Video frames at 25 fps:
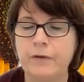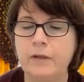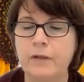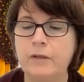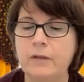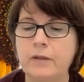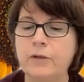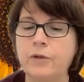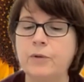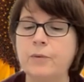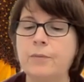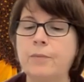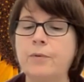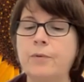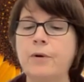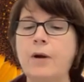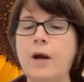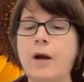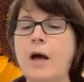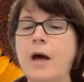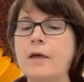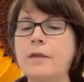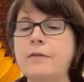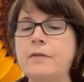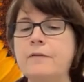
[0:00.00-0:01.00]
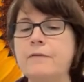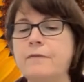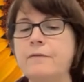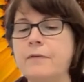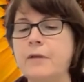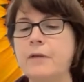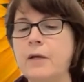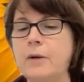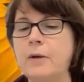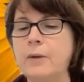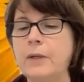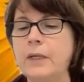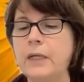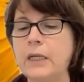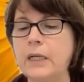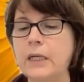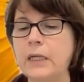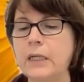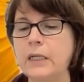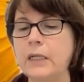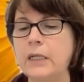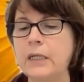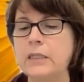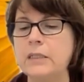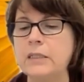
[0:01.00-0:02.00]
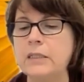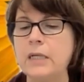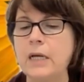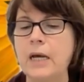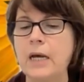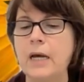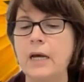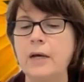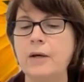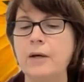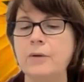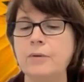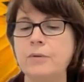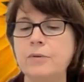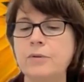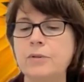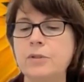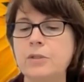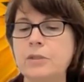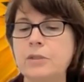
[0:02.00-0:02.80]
Letting your breath flow in and out.